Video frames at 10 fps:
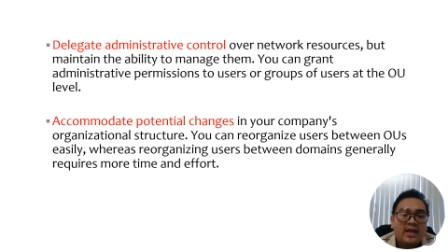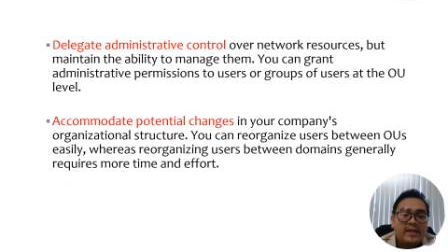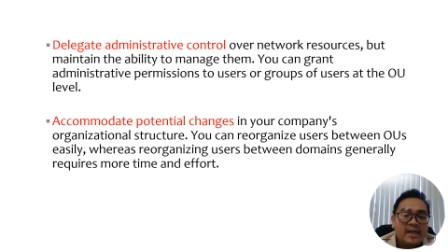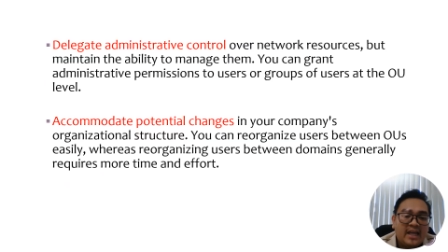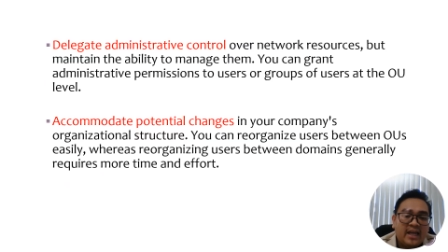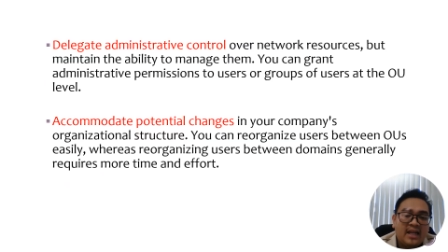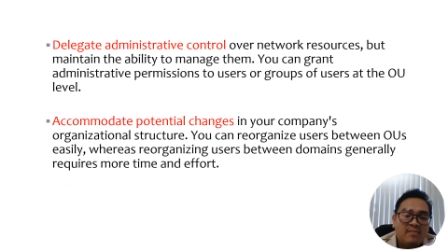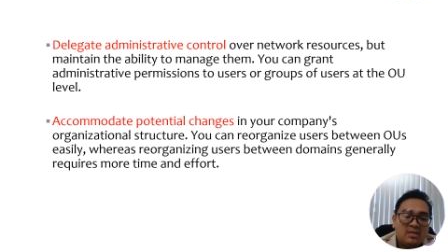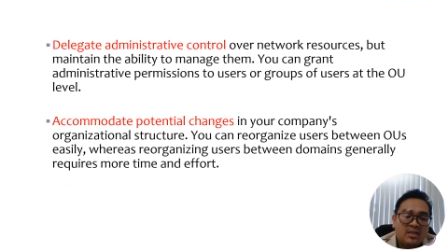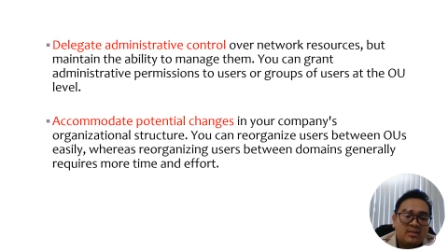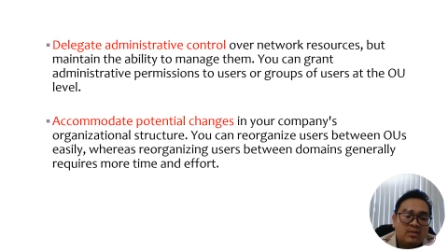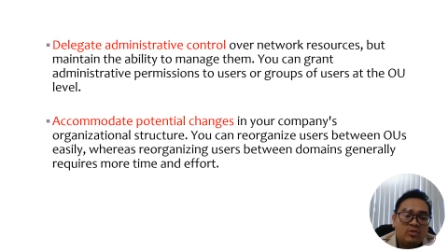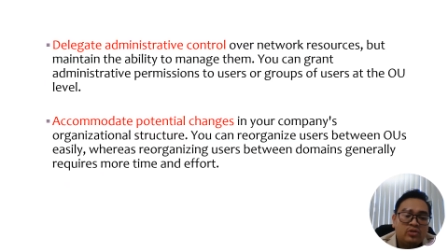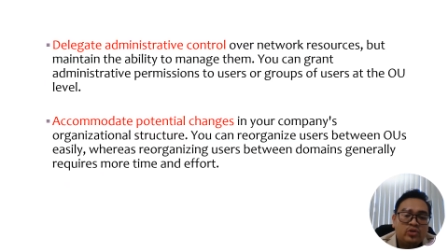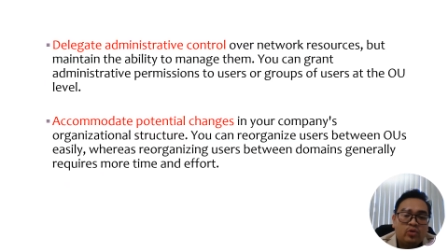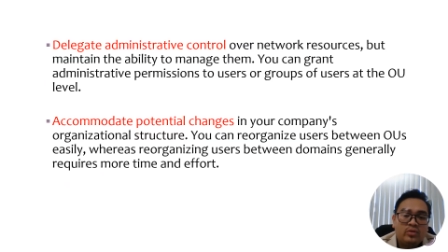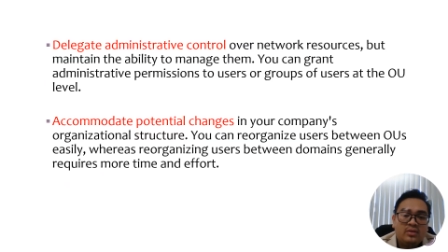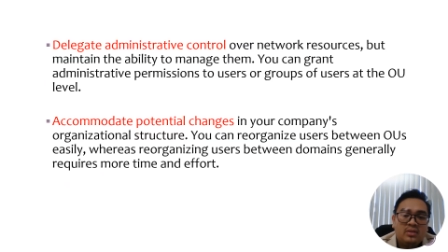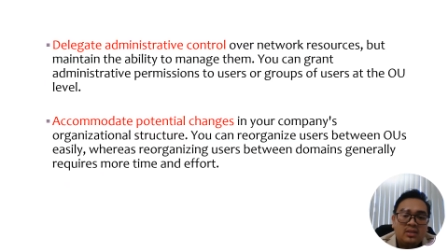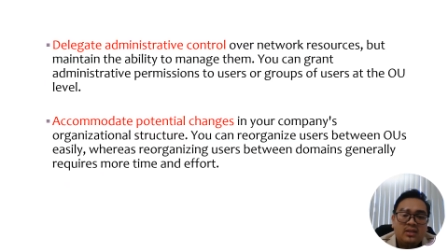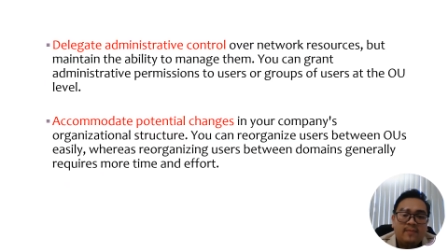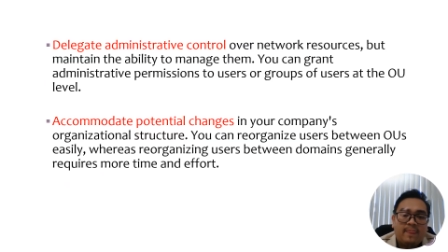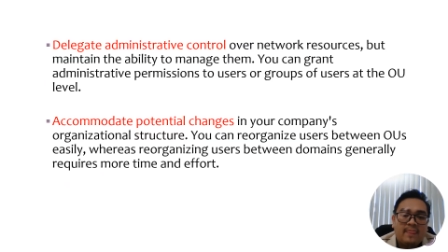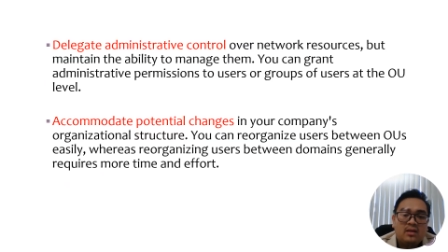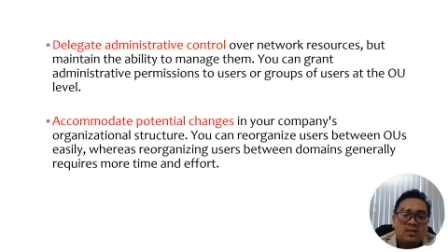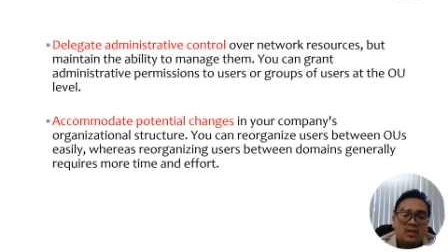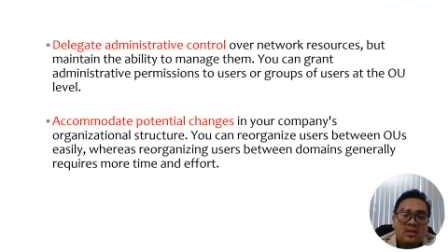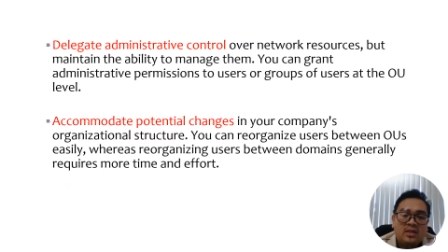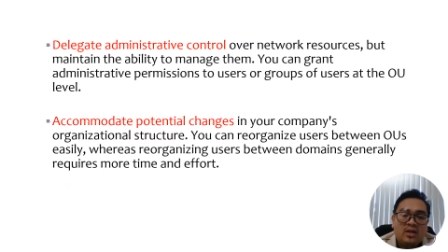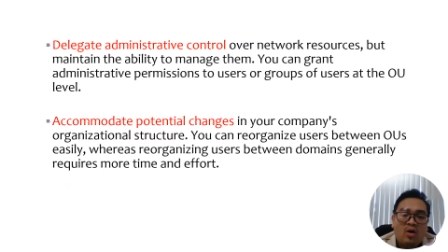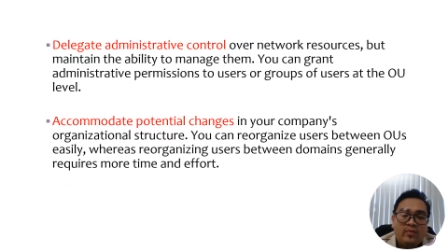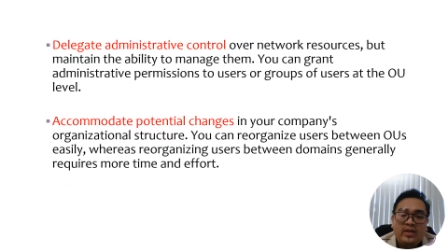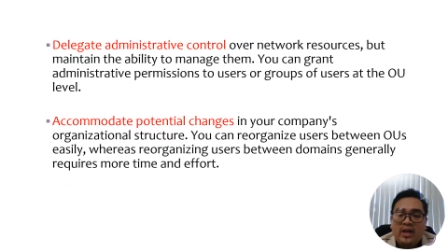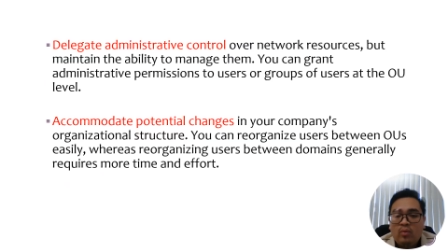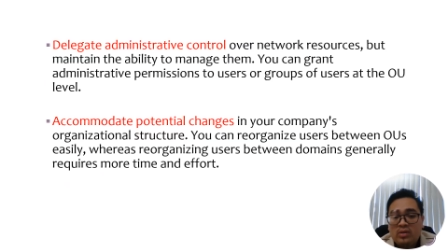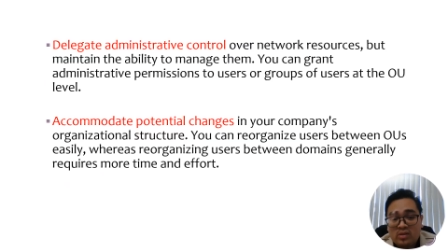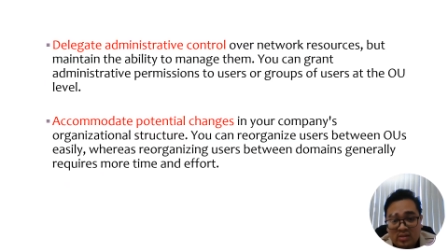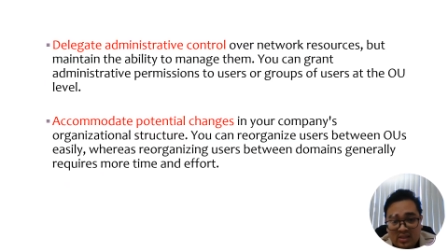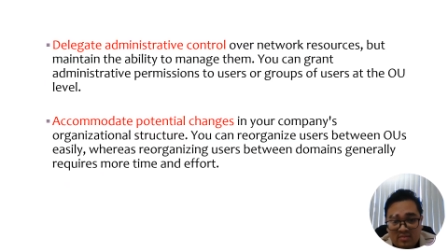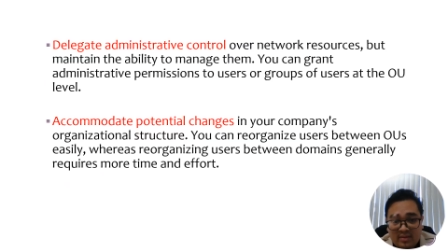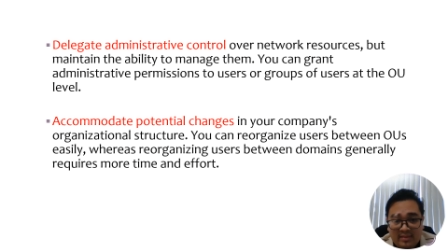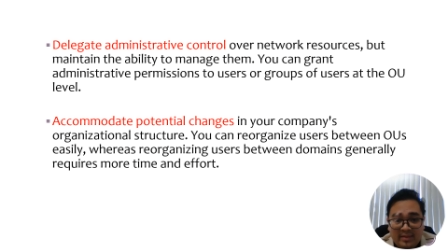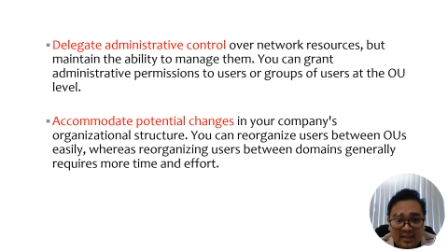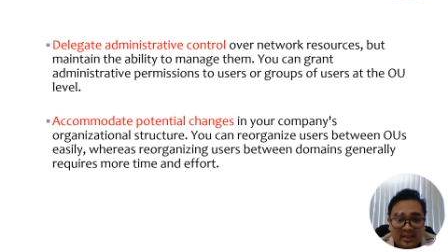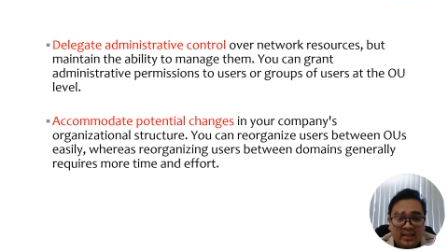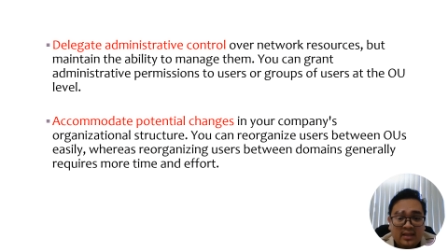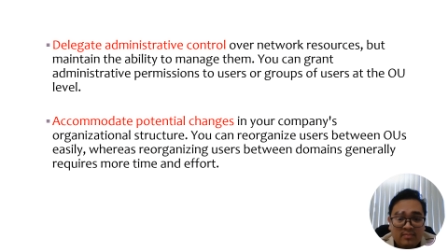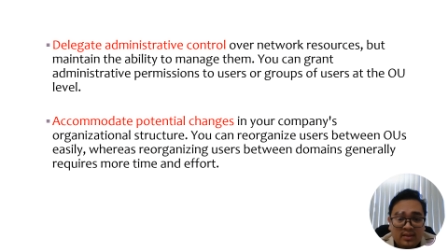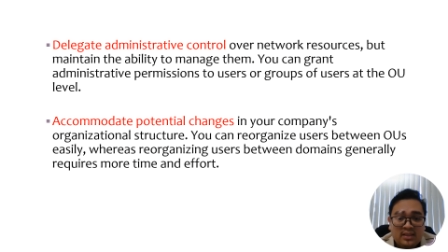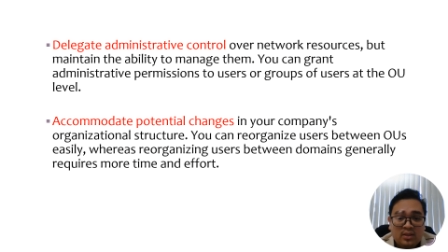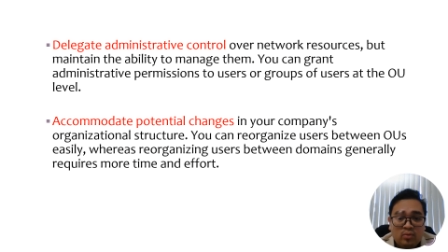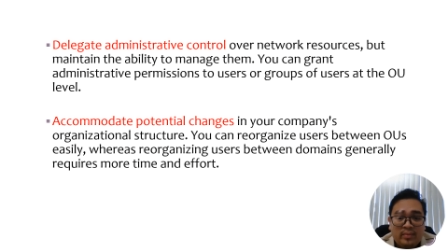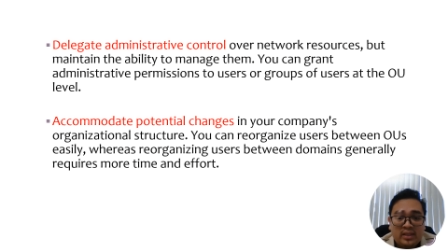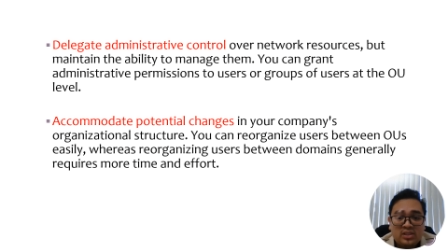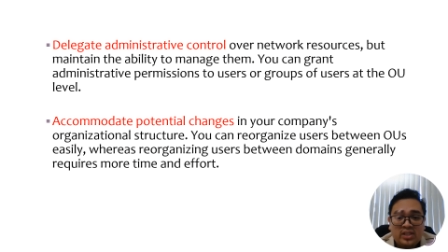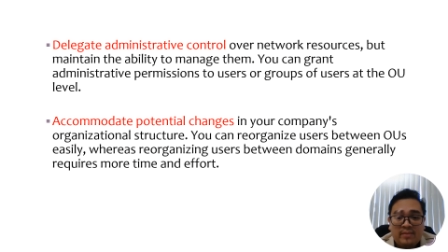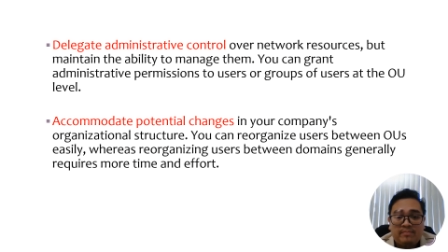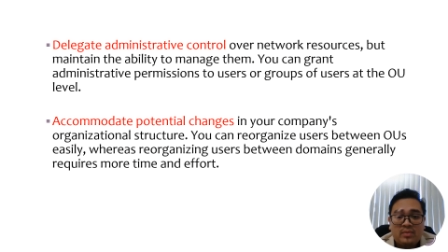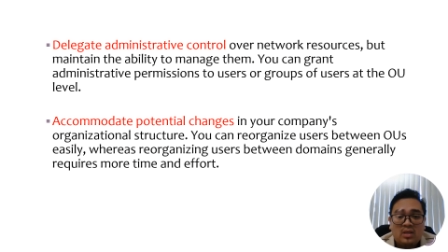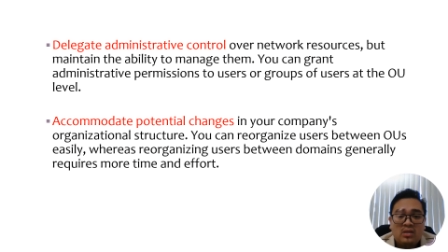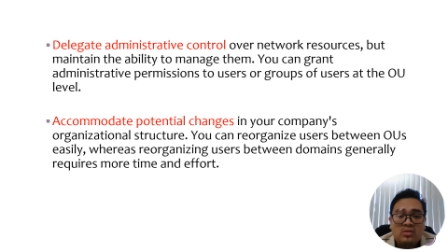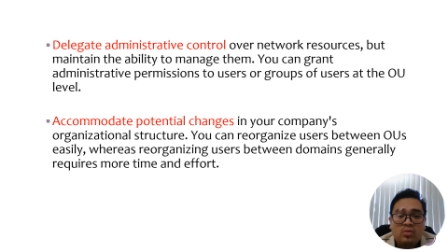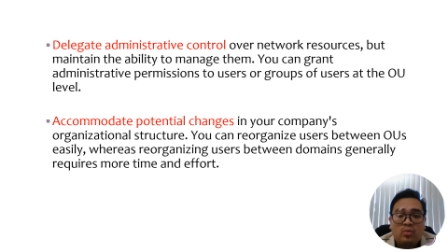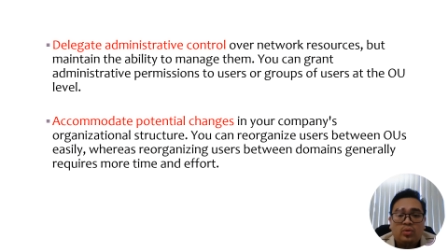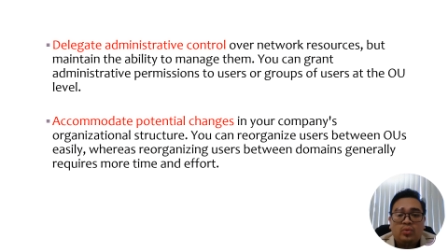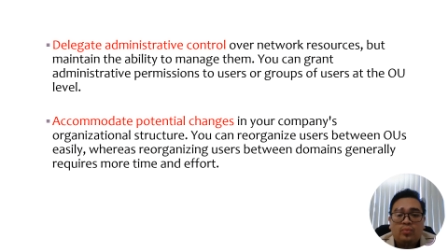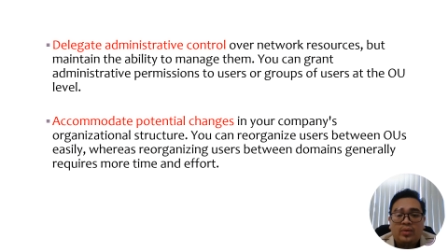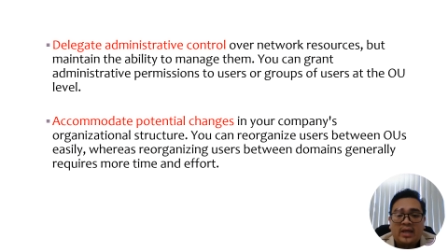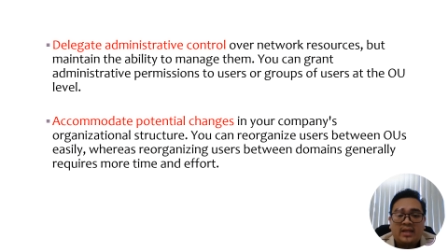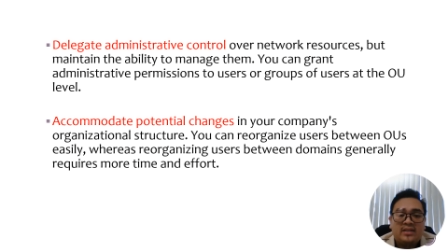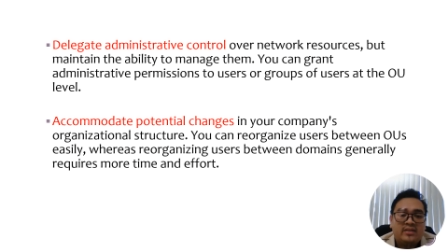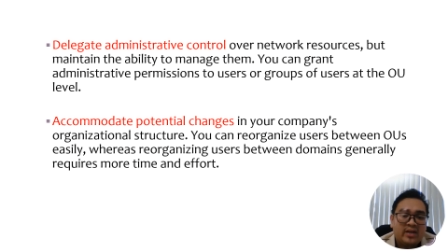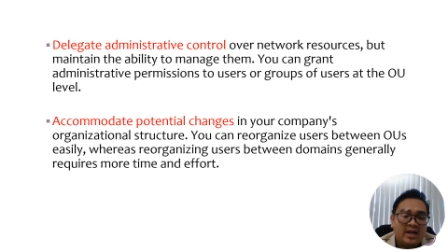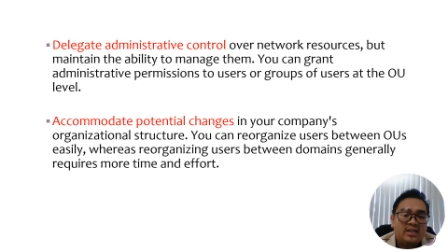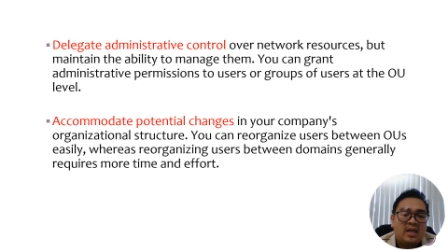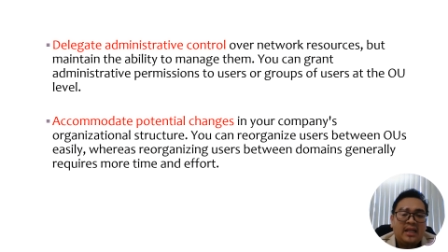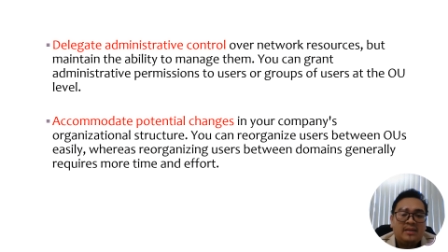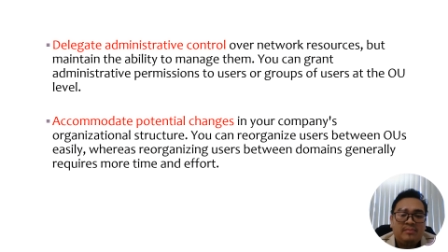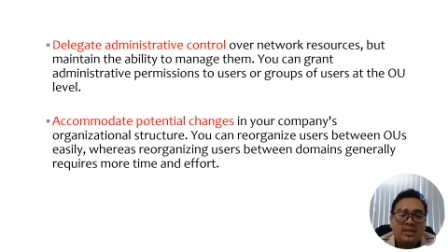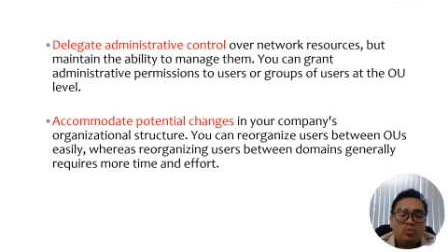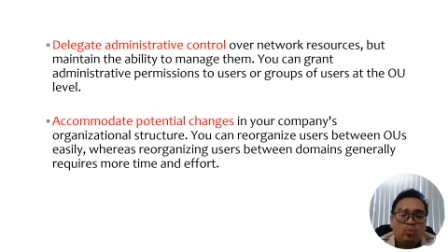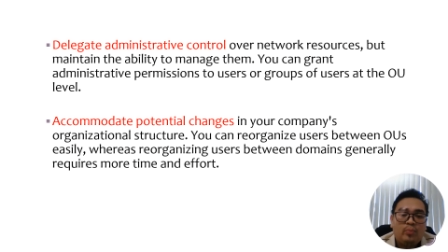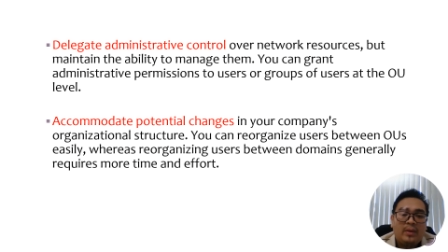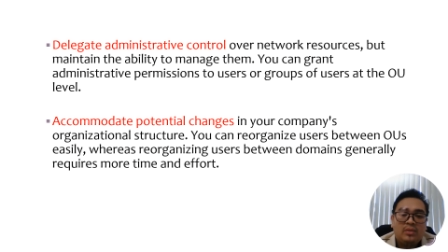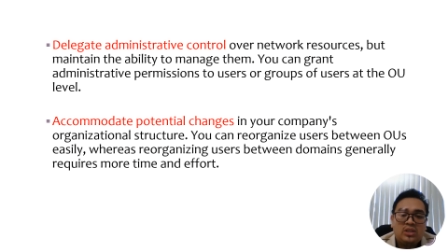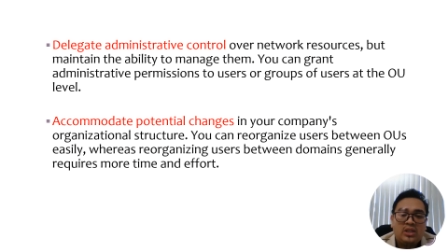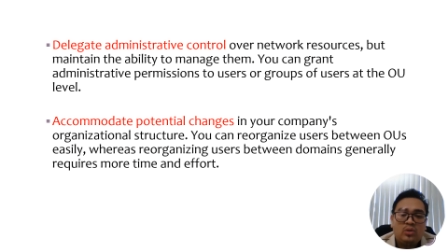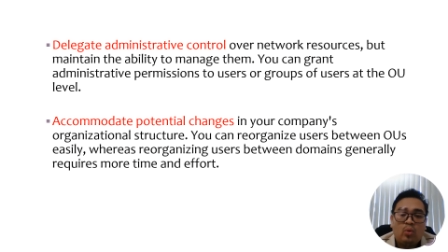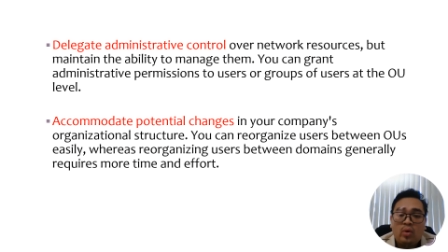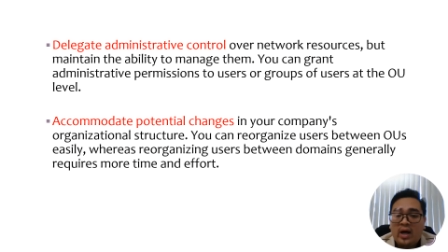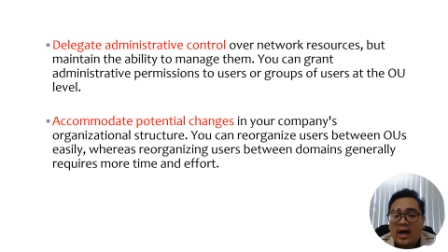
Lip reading: Delegate administration control over the network resources but maintain the ability to manage them. So you can grant the admin to permission to